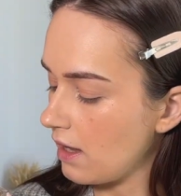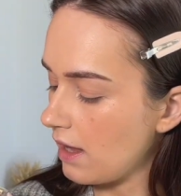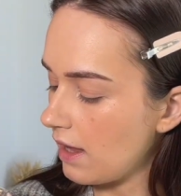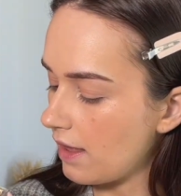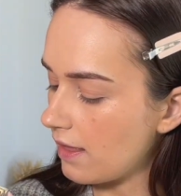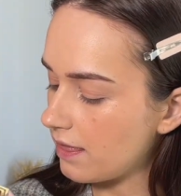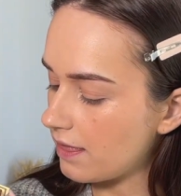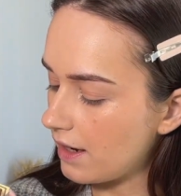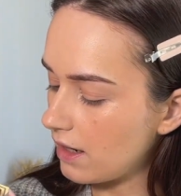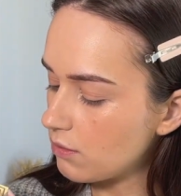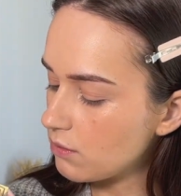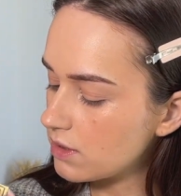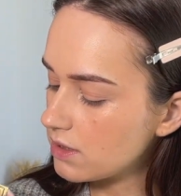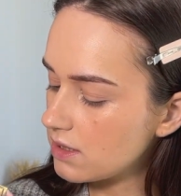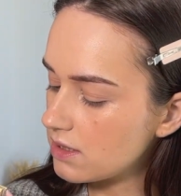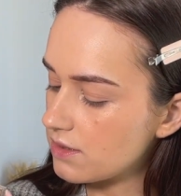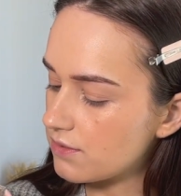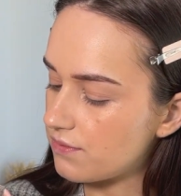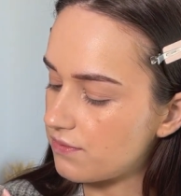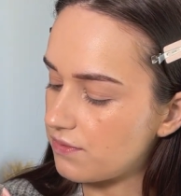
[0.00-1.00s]
and that one
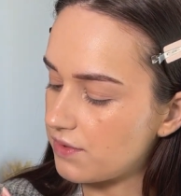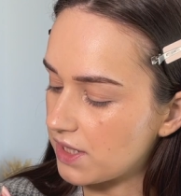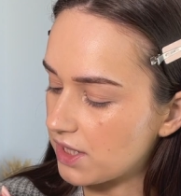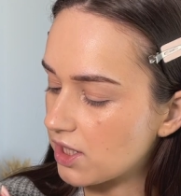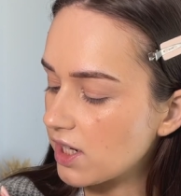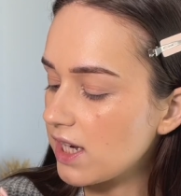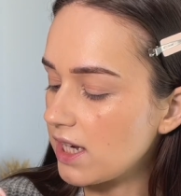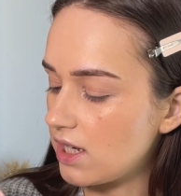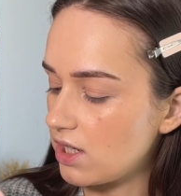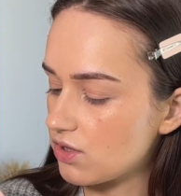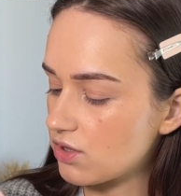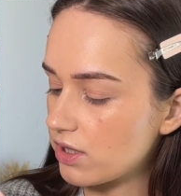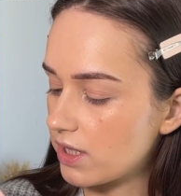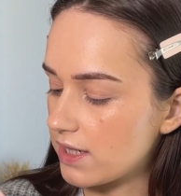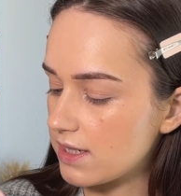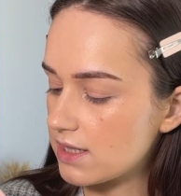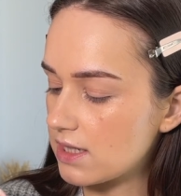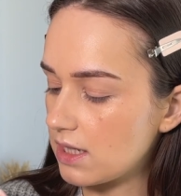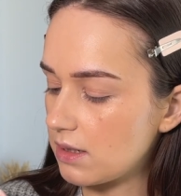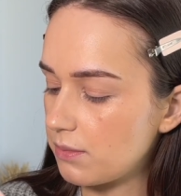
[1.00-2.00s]
is very
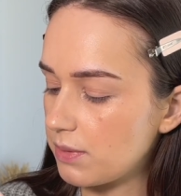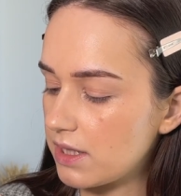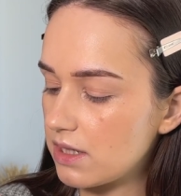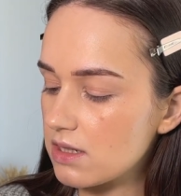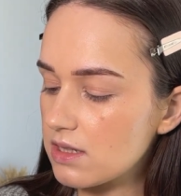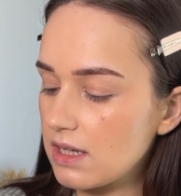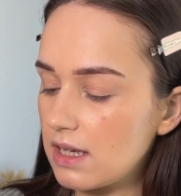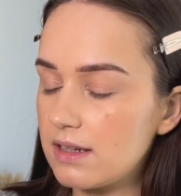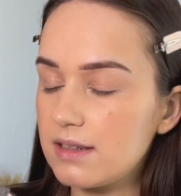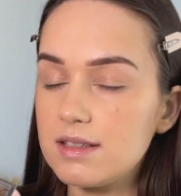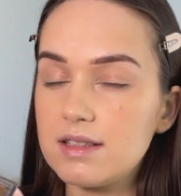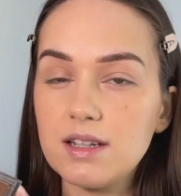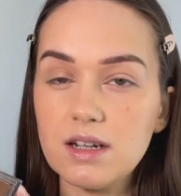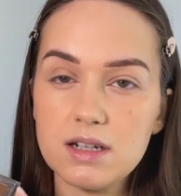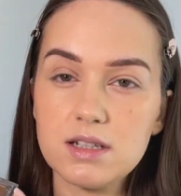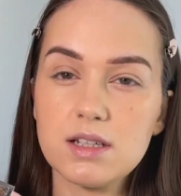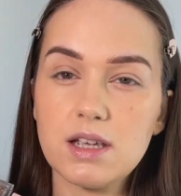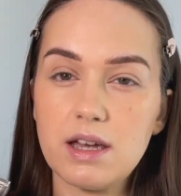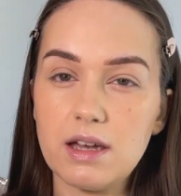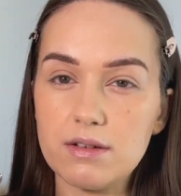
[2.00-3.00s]
interesting because it
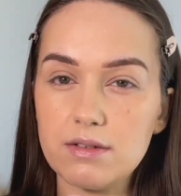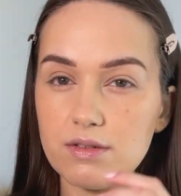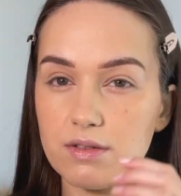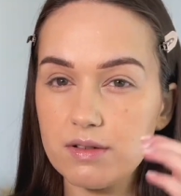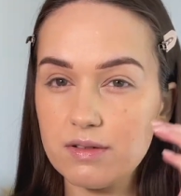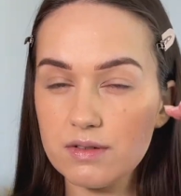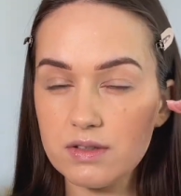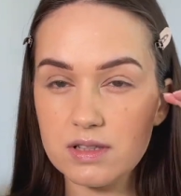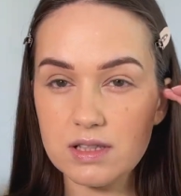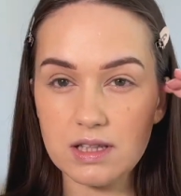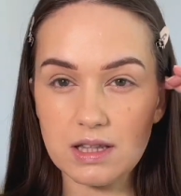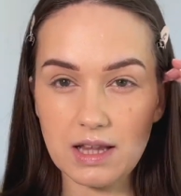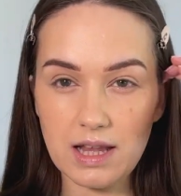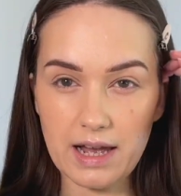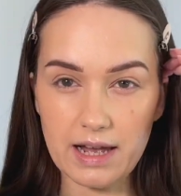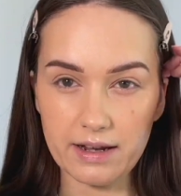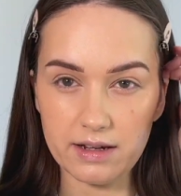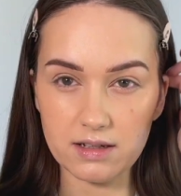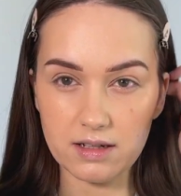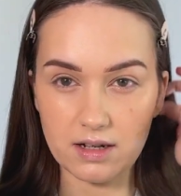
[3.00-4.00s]
does have
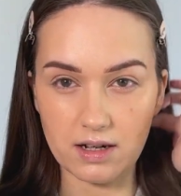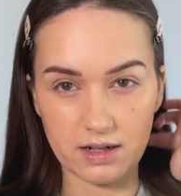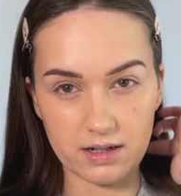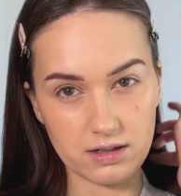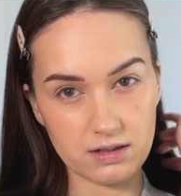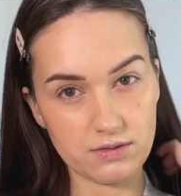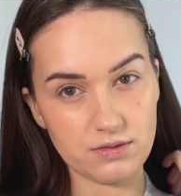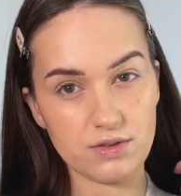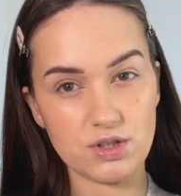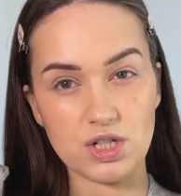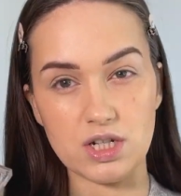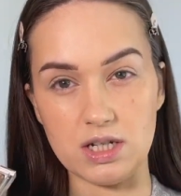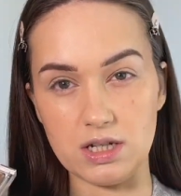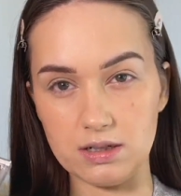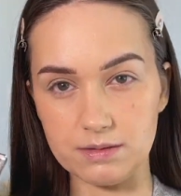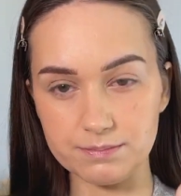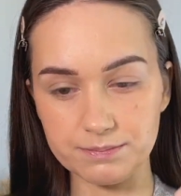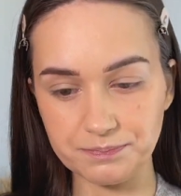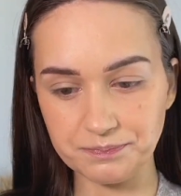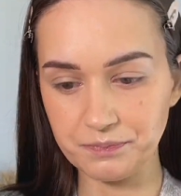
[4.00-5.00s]
slight kind of
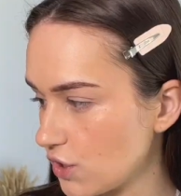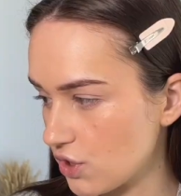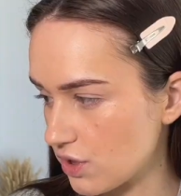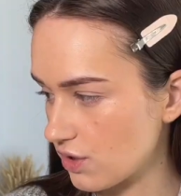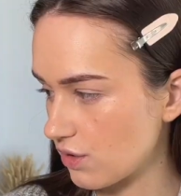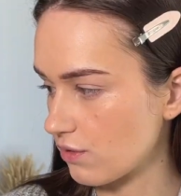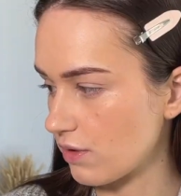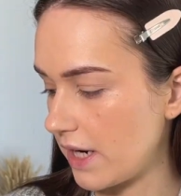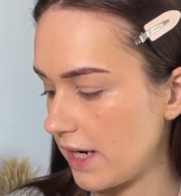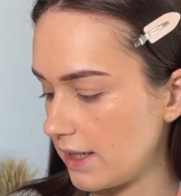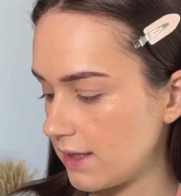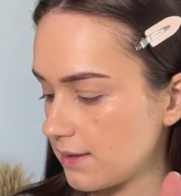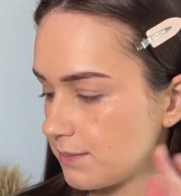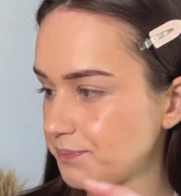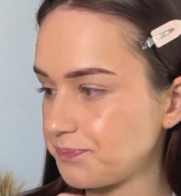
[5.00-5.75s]
sheen, which is great.